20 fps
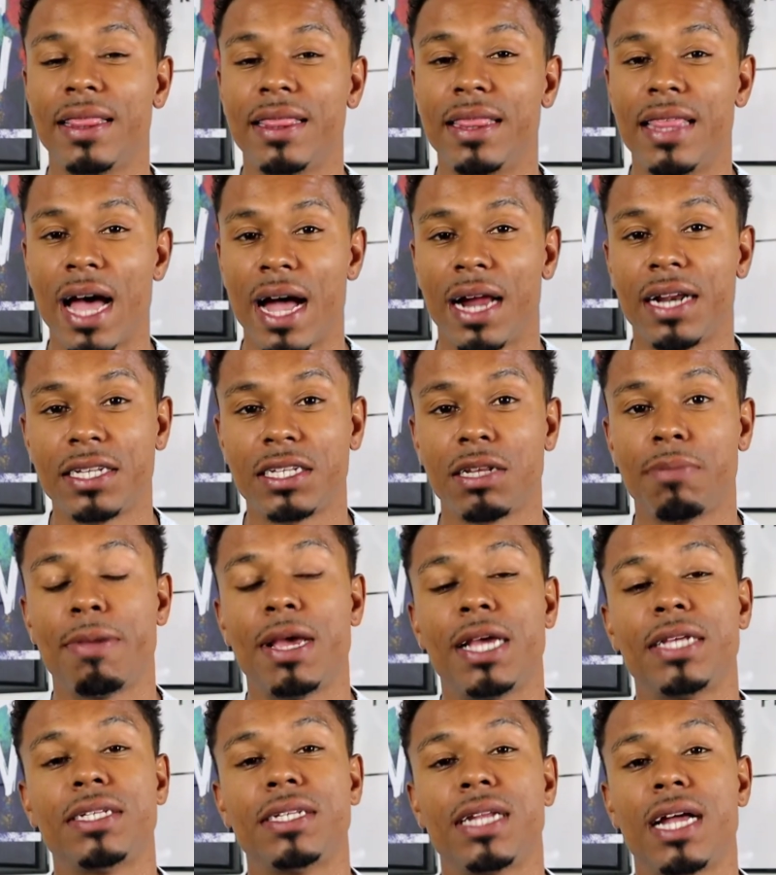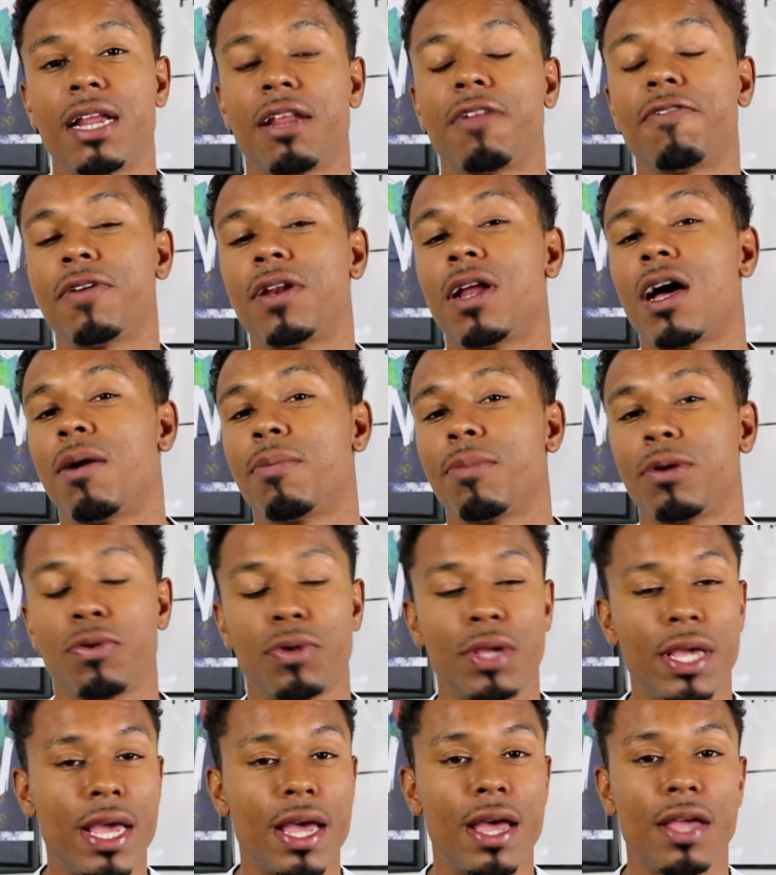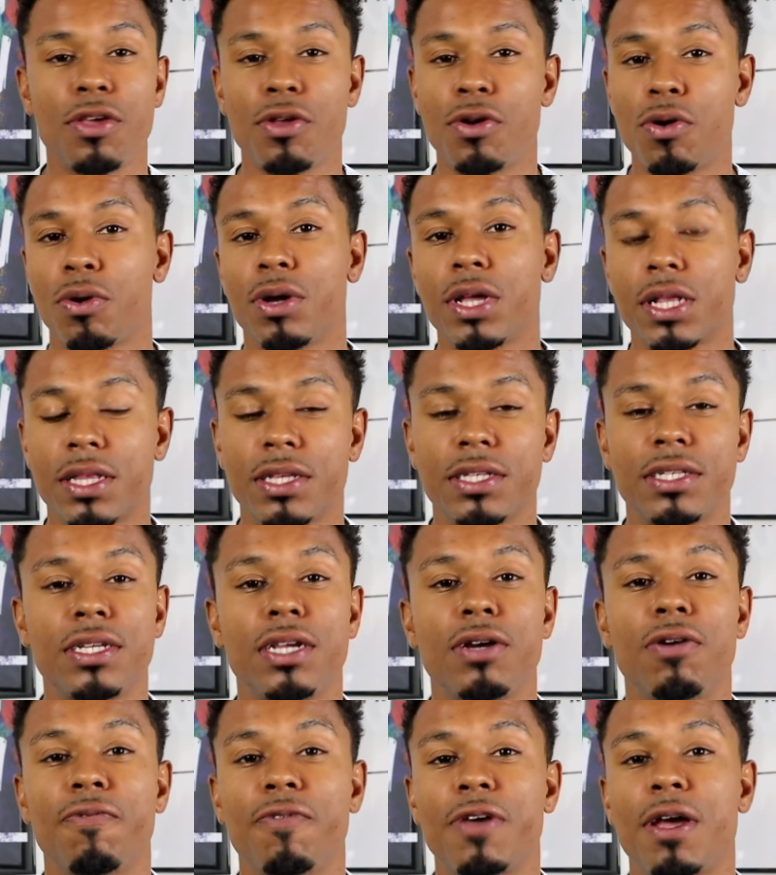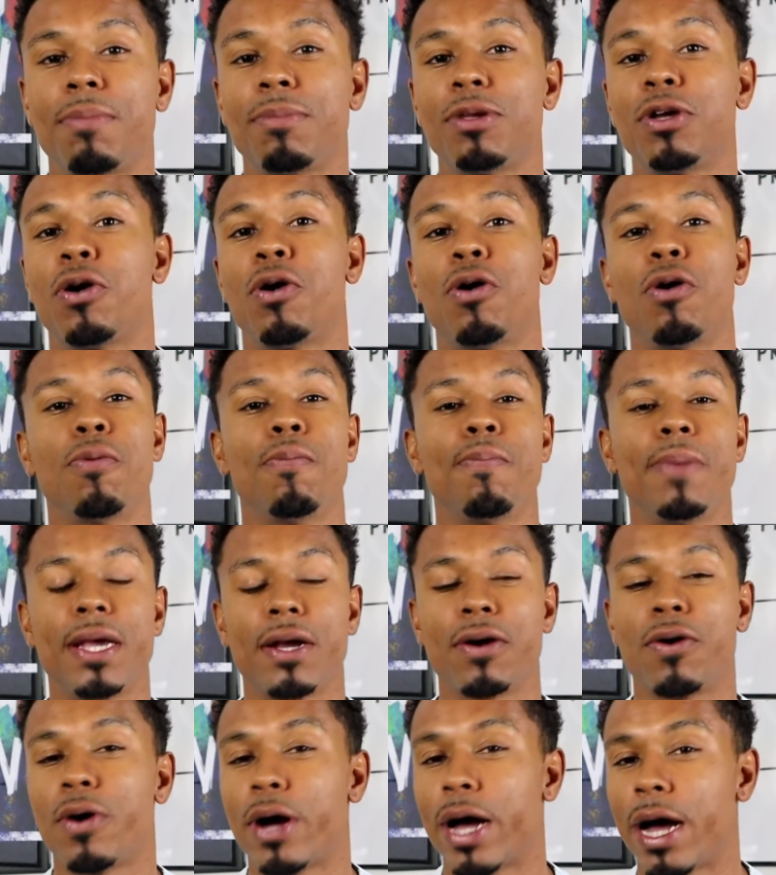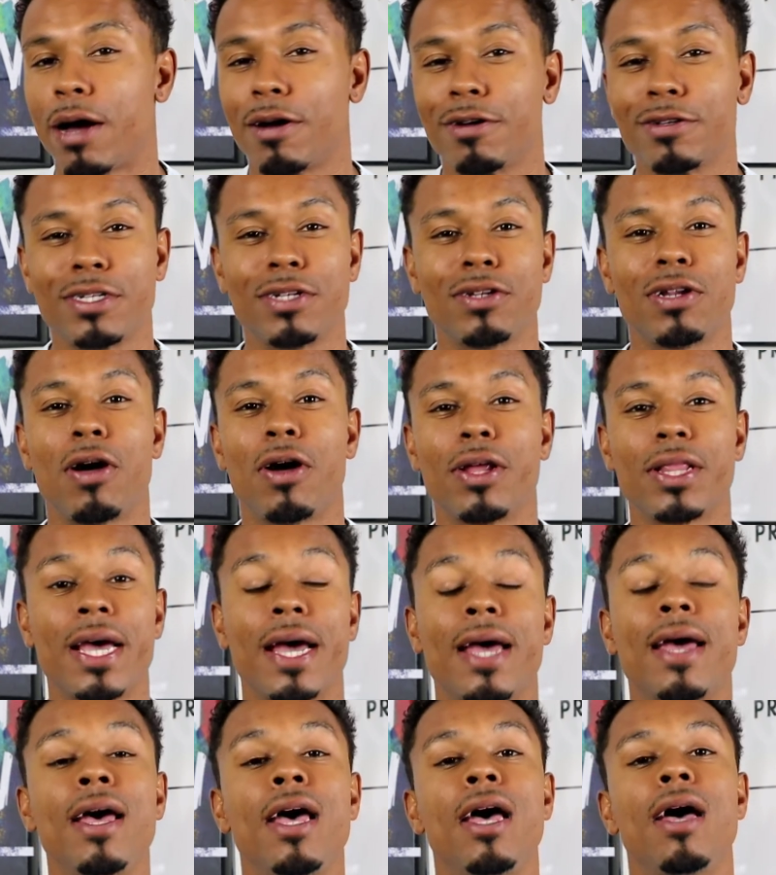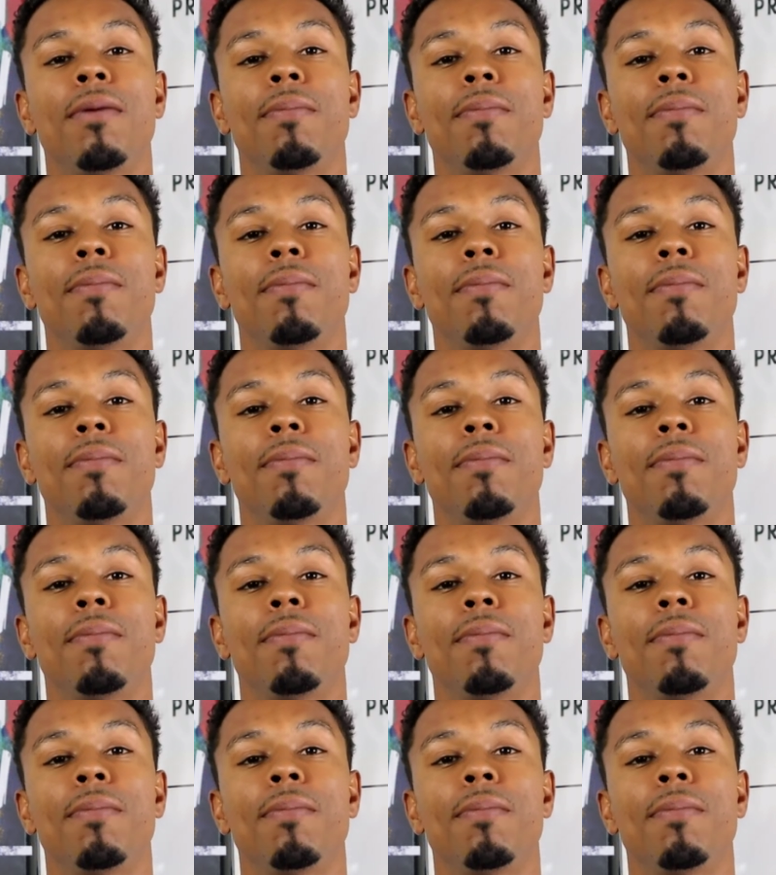That is amazing. That is phenomenal. Yeah, you don't get the single family home, big old house and all that.